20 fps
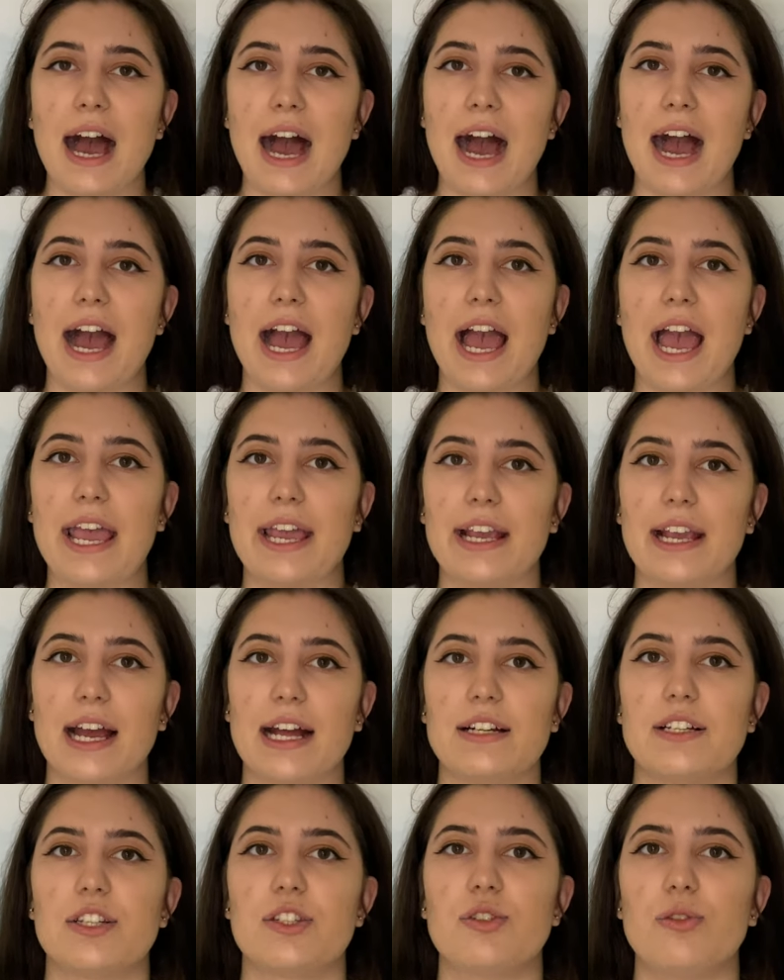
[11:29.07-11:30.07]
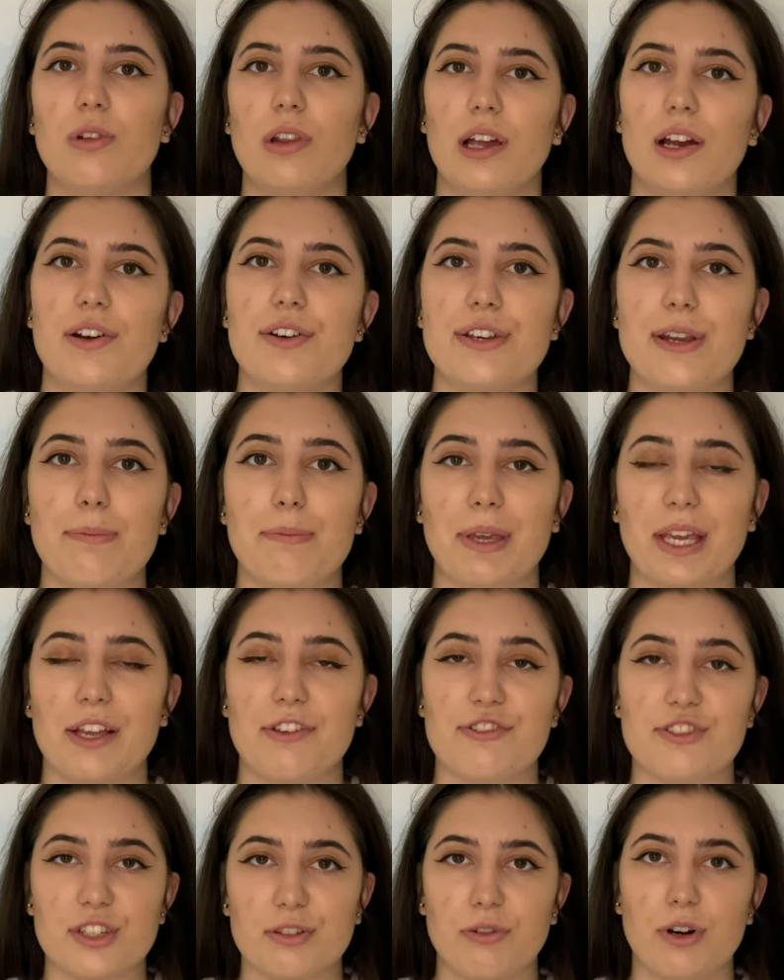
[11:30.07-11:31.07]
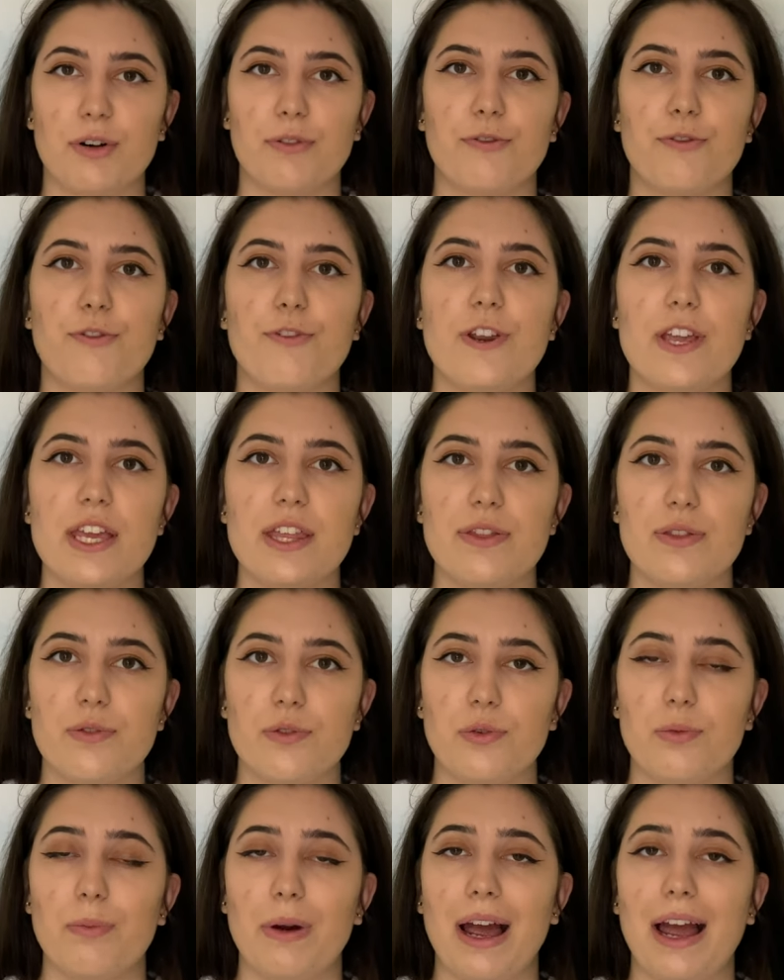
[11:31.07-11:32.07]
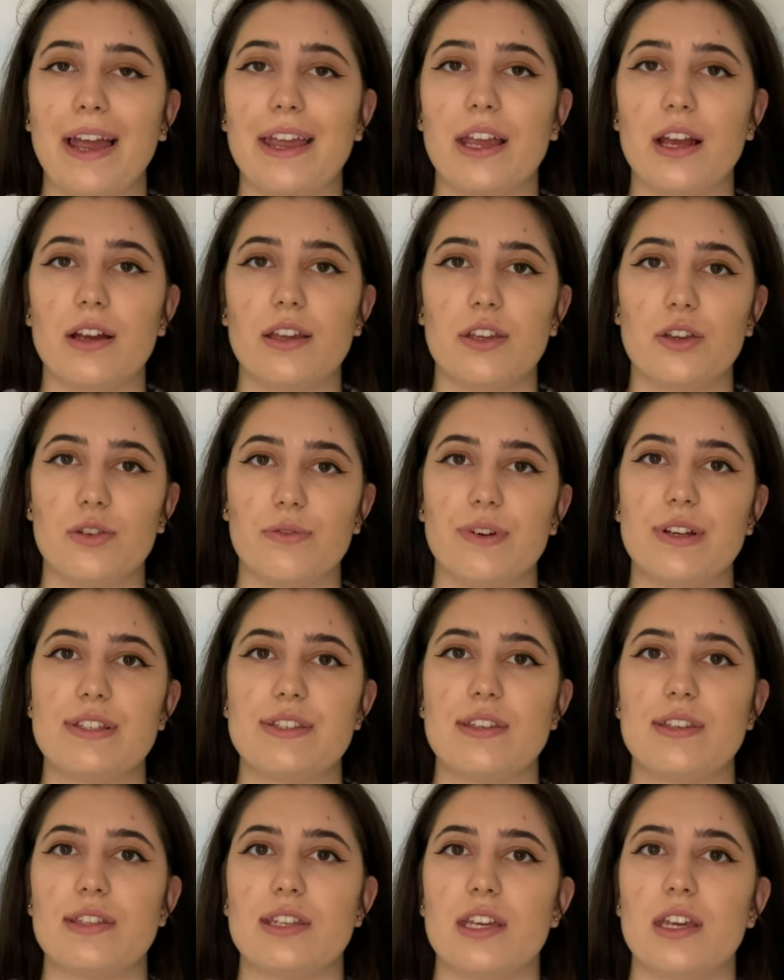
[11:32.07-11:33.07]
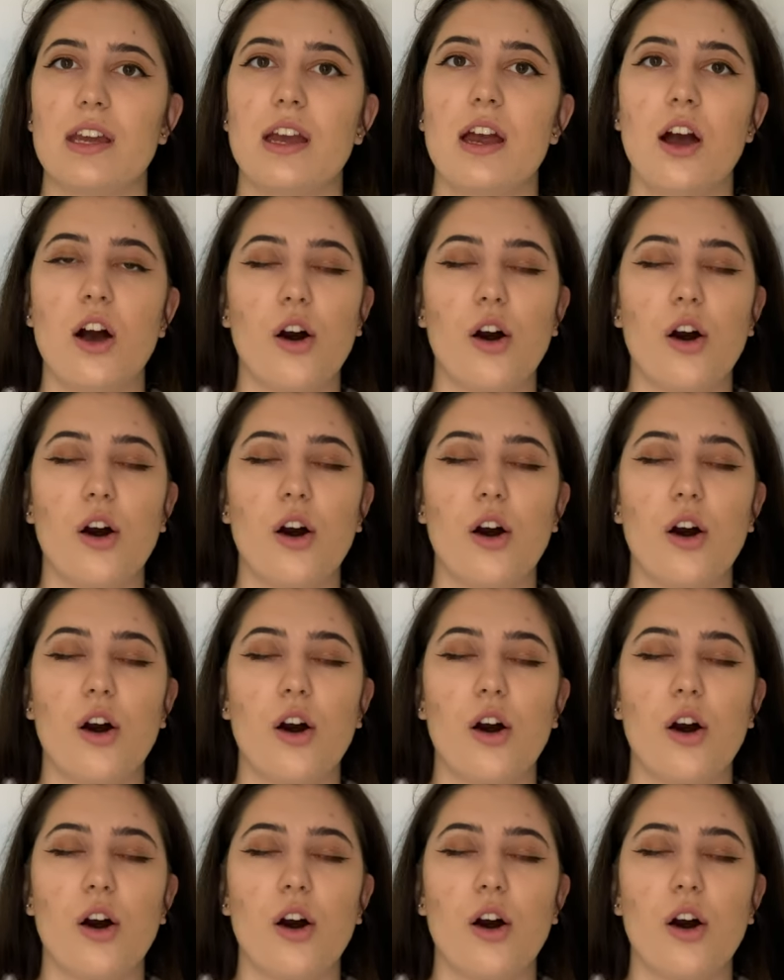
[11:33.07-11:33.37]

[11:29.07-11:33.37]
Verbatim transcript: I got to learn them because they were free through my university.